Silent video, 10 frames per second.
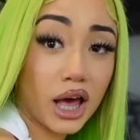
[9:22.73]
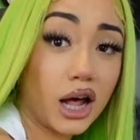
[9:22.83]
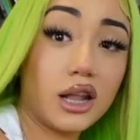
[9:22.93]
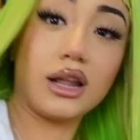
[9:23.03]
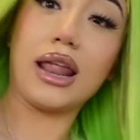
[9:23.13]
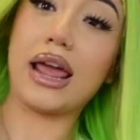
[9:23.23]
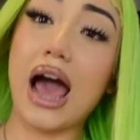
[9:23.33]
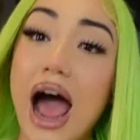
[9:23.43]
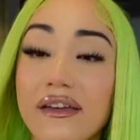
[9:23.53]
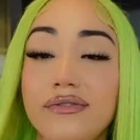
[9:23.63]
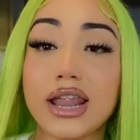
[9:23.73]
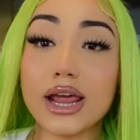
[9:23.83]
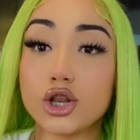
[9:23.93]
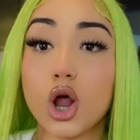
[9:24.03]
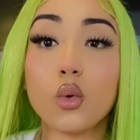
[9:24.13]
color? Like, I feel
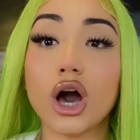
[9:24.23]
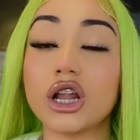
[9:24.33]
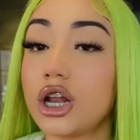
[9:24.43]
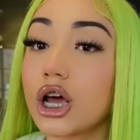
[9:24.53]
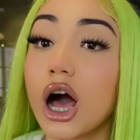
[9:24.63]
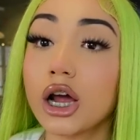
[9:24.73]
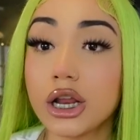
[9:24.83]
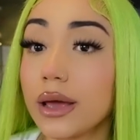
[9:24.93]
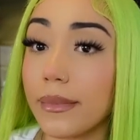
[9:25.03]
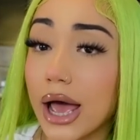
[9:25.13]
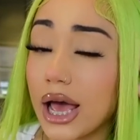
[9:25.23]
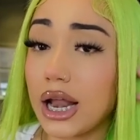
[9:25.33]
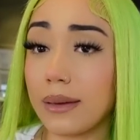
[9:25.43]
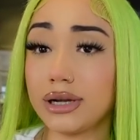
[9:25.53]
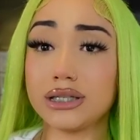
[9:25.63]
like no color look ugly in my head.
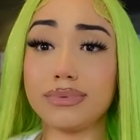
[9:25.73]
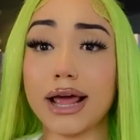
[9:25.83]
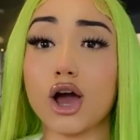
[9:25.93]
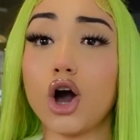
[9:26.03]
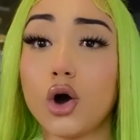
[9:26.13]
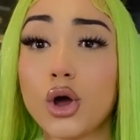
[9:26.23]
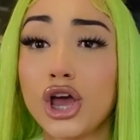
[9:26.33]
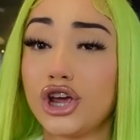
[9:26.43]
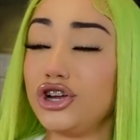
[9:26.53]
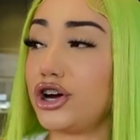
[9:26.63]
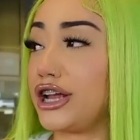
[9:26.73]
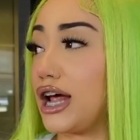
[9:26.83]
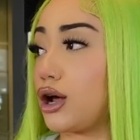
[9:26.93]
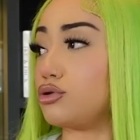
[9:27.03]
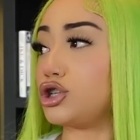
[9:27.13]
Like, bitches be like, oh, you're
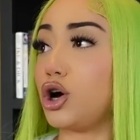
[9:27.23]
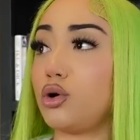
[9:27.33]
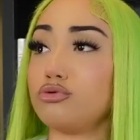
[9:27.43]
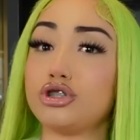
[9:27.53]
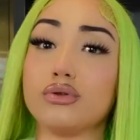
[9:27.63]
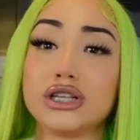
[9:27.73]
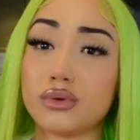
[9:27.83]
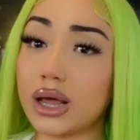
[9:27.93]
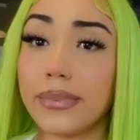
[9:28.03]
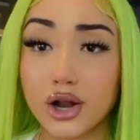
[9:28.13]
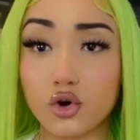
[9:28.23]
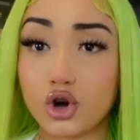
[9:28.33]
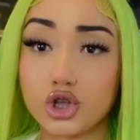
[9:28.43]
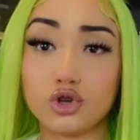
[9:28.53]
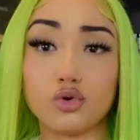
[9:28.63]
yellow tone, so this will look better
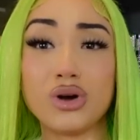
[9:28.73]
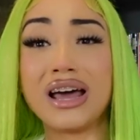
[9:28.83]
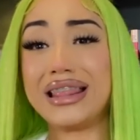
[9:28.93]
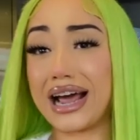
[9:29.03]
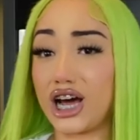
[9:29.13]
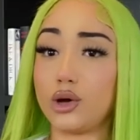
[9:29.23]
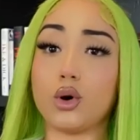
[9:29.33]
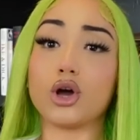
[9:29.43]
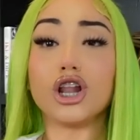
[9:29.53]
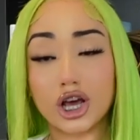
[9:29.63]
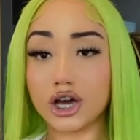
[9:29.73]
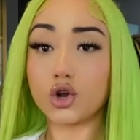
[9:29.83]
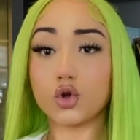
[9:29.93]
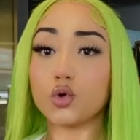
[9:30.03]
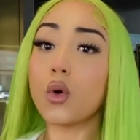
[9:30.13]
on you. That color won't look good
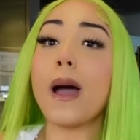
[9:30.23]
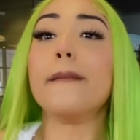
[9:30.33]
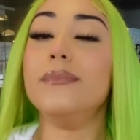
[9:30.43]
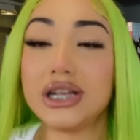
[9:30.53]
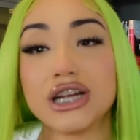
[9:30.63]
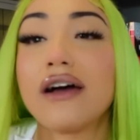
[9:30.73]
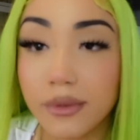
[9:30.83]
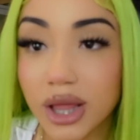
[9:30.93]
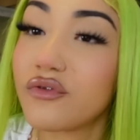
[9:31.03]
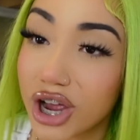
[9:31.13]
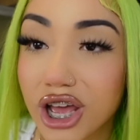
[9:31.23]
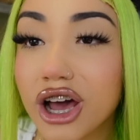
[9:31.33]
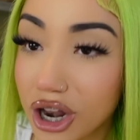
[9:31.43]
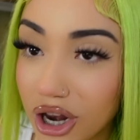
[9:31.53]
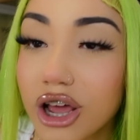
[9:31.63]
on you. Bitch, every motherfucking
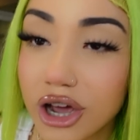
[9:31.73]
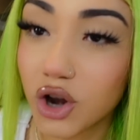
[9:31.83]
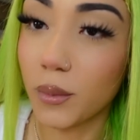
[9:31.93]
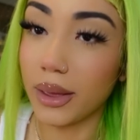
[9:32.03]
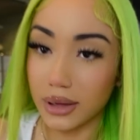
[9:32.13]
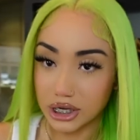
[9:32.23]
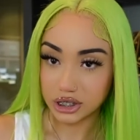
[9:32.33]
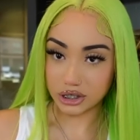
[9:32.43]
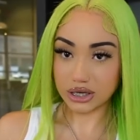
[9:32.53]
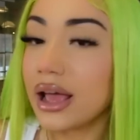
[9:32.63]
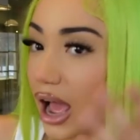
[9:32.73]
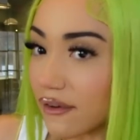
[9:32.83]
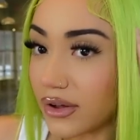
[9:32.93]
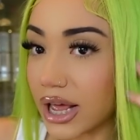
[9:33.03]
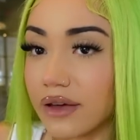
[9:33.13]
color look good on me, bitch. I
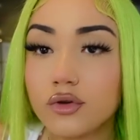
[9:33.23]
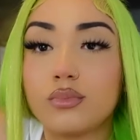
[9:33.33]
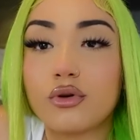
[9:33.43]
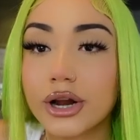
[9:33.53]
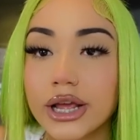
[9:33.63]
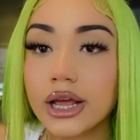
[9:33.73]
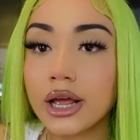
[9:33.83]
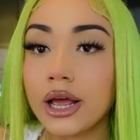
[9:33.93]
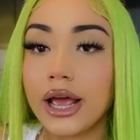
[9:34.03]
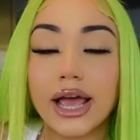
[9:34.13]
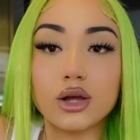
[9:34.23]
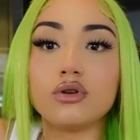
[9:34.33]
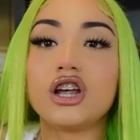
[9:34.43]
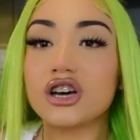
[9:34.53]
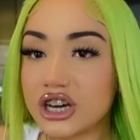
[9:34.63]
feel like if you pretty and you
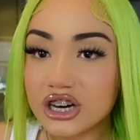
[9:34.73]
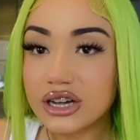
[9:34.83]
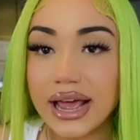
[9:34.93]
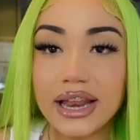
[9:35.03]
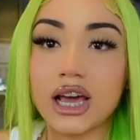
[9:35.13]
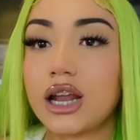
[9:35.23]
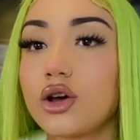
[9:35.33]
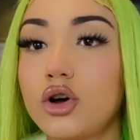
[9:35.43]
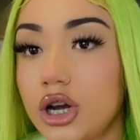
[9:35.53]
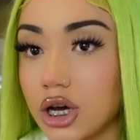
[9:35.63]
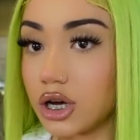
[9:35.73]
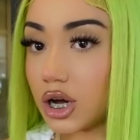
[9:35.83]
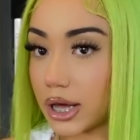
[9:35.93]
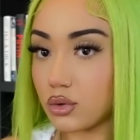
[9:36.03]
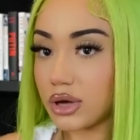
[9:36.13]
look good, any color gonna look
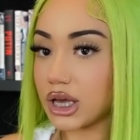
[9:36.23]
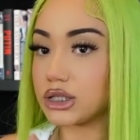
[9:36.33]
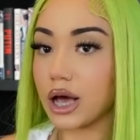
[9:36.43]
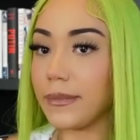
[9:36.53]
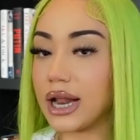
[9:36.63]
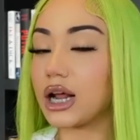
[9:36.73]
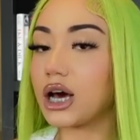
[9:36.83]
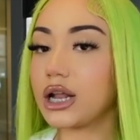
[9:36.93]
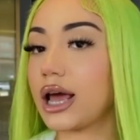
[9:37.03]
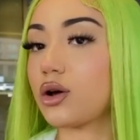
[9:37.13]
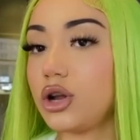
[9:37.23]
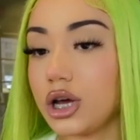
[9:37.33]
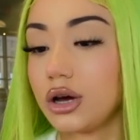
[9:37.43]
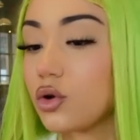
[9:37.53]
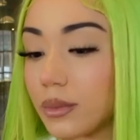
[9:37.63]
good. Like, you can't tell me that a color not gonna
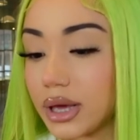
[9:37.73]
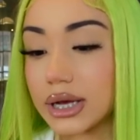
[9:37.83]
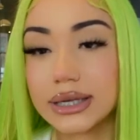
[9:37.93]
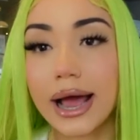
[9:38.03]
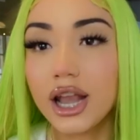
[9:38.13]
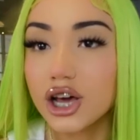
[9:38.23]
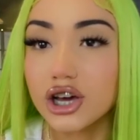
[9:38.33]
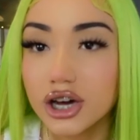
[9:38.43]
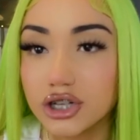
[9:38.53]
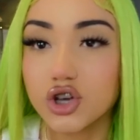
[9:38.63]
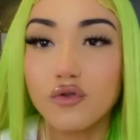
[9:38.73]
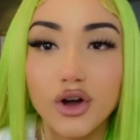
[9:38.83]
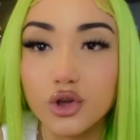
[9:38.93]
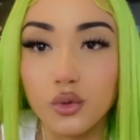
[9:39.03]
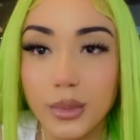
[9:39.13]
look good on me, because I look good. So
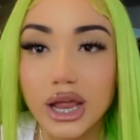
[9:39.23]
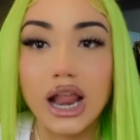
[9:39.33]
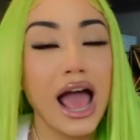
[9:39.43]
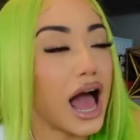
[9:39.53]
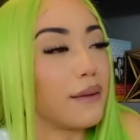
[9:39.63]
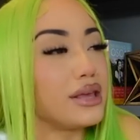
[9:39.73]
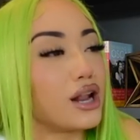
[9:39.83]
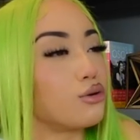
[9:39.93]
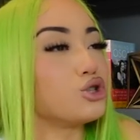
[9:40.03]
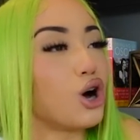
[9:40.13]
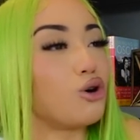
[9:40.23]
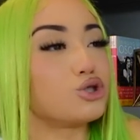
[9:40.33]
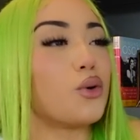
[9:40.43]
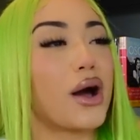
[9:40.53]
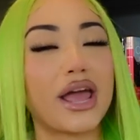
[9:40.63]
fuck you mean I'm yellow tone,
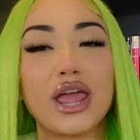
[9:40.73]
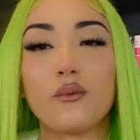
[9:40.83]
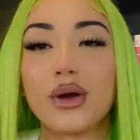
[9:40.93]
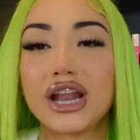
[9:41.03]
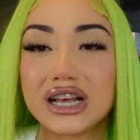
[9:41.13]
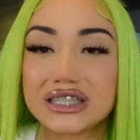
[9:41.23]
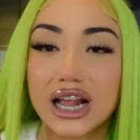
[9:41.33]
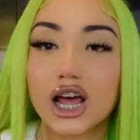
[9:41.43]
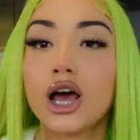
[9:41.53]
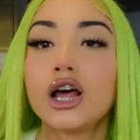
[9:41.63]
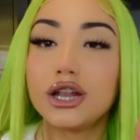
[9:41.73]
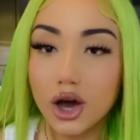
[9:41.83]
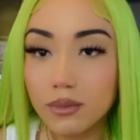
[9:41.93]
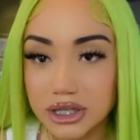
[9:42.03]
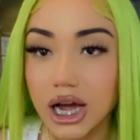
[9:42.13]
so I can't wear this and I can...
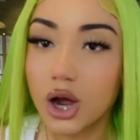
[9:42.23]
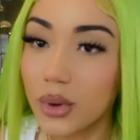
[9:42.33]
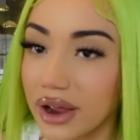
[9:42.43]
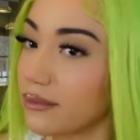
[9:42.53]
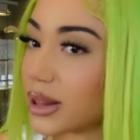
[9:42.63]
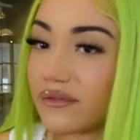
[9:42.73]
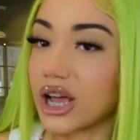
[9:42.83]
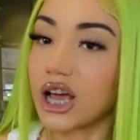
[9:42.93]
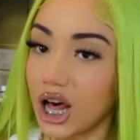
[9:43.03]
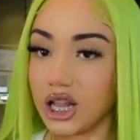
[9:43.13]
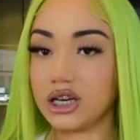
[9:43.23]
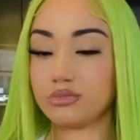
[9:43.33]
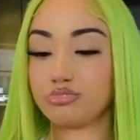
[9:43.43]
No, bitch, I could wear every motherfucking color.